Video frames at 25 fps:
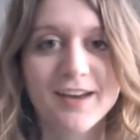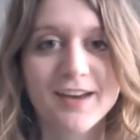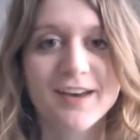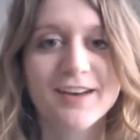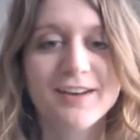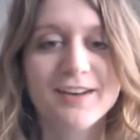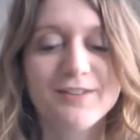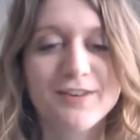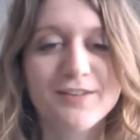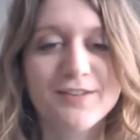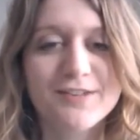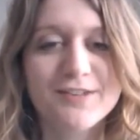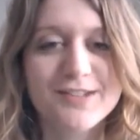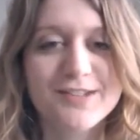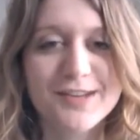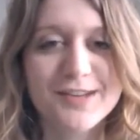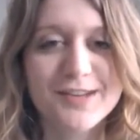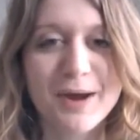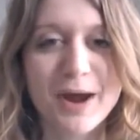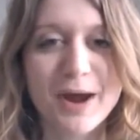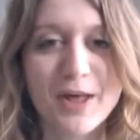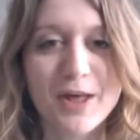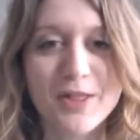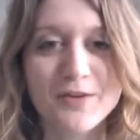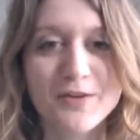And if you've seen
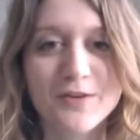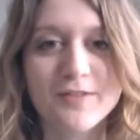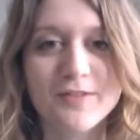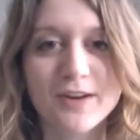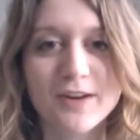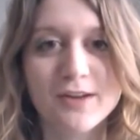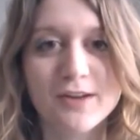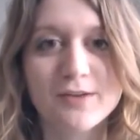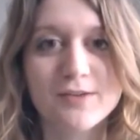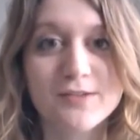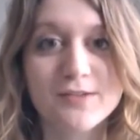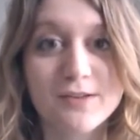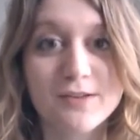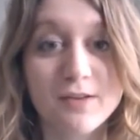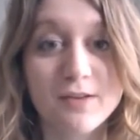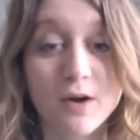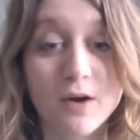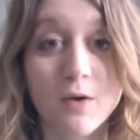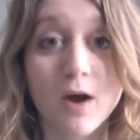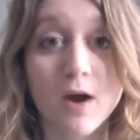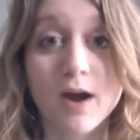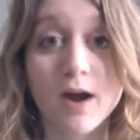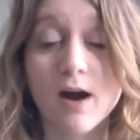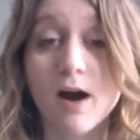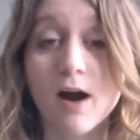my other videos, you
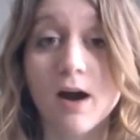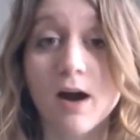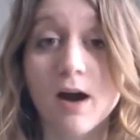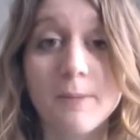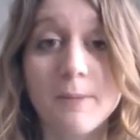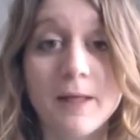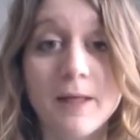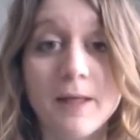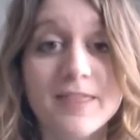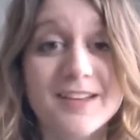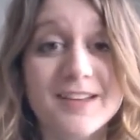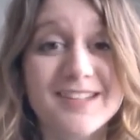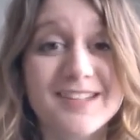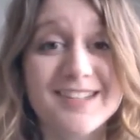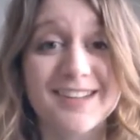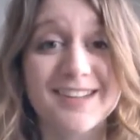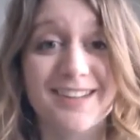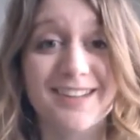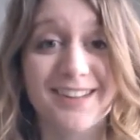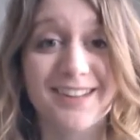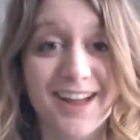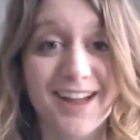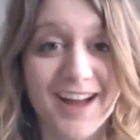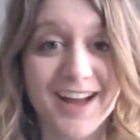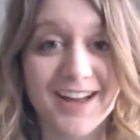know I harp on this a
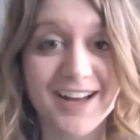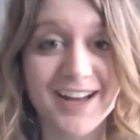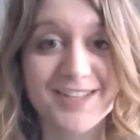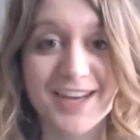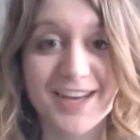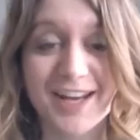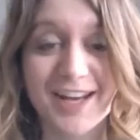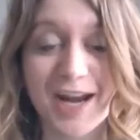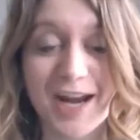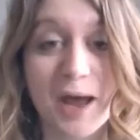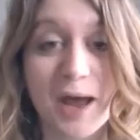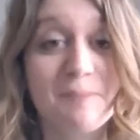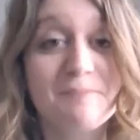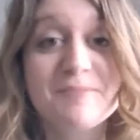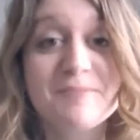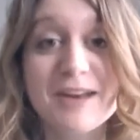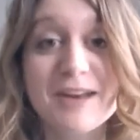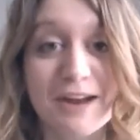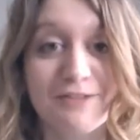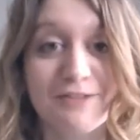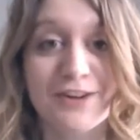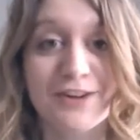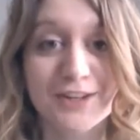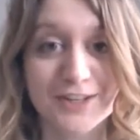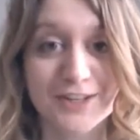lot, and I'm
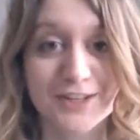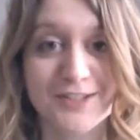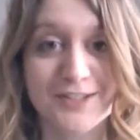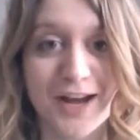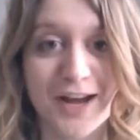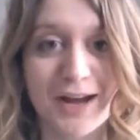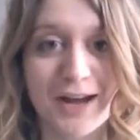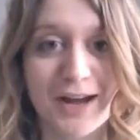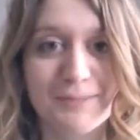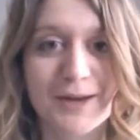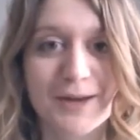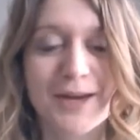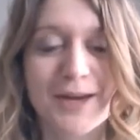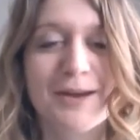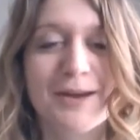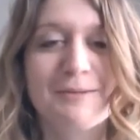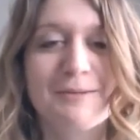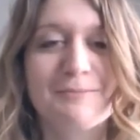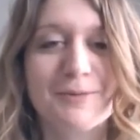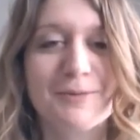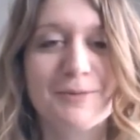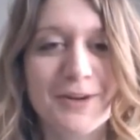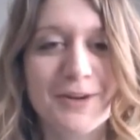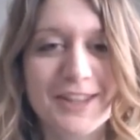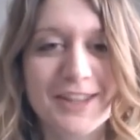never going to stop.
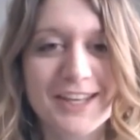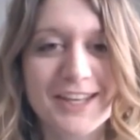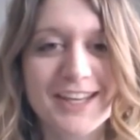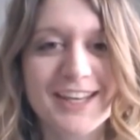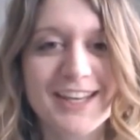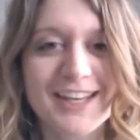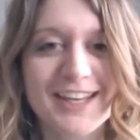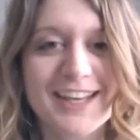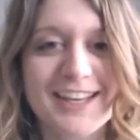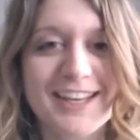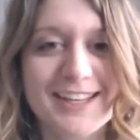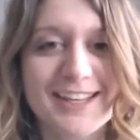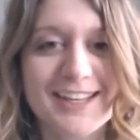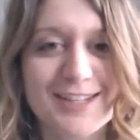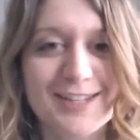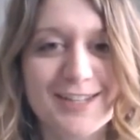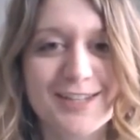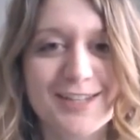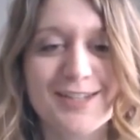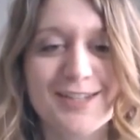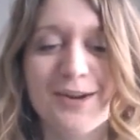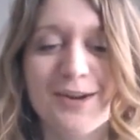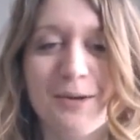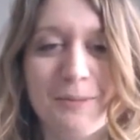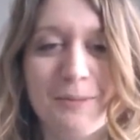Breathing is
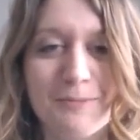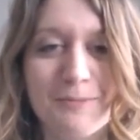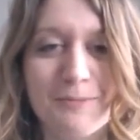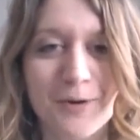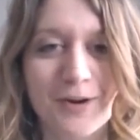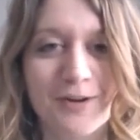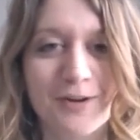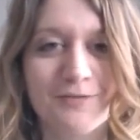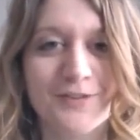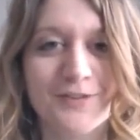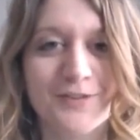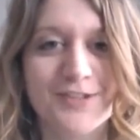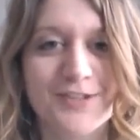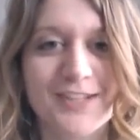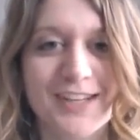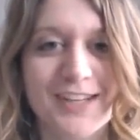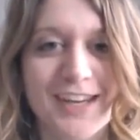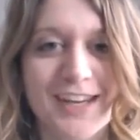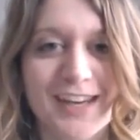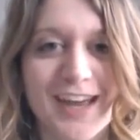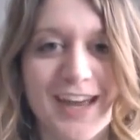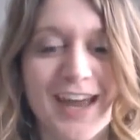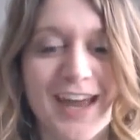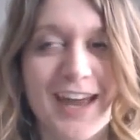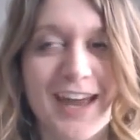so important for
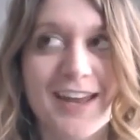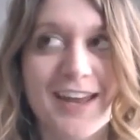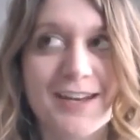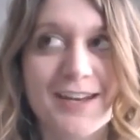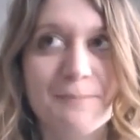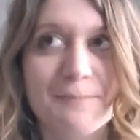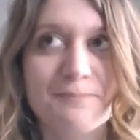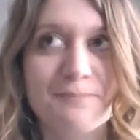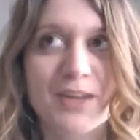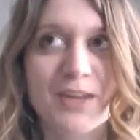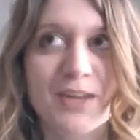singing, and